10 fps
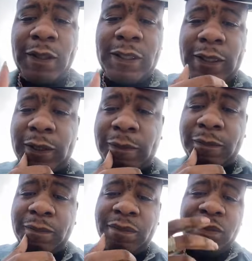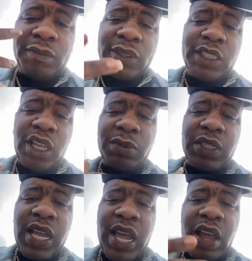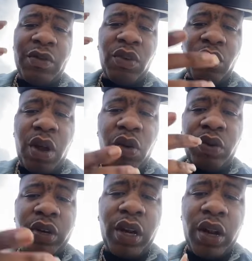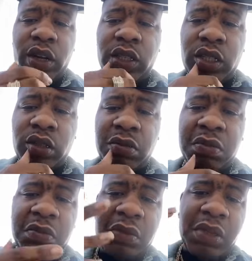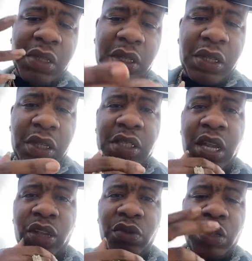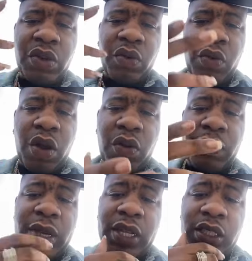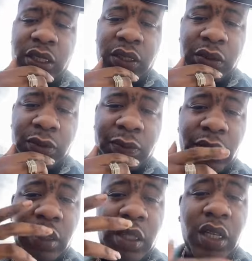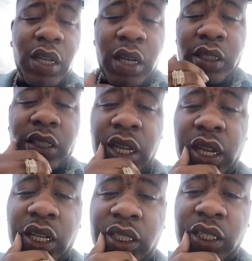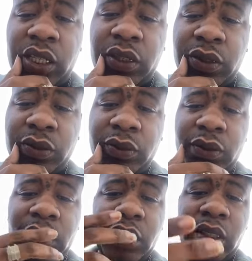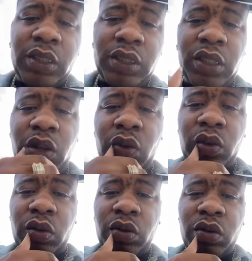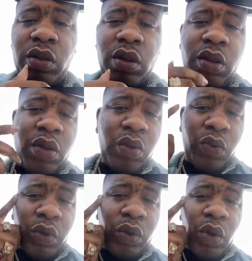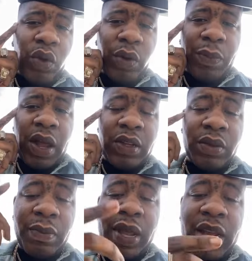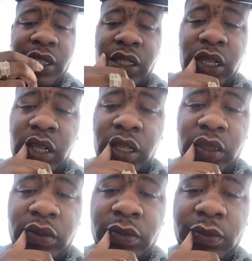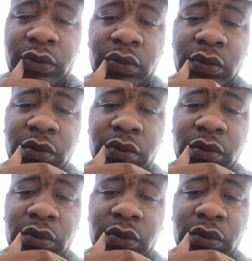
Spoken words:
You know what I'm saying? Sometimes having the wrong character can take you to the wrong places. You understand, G? So, when you're on a positive mindset,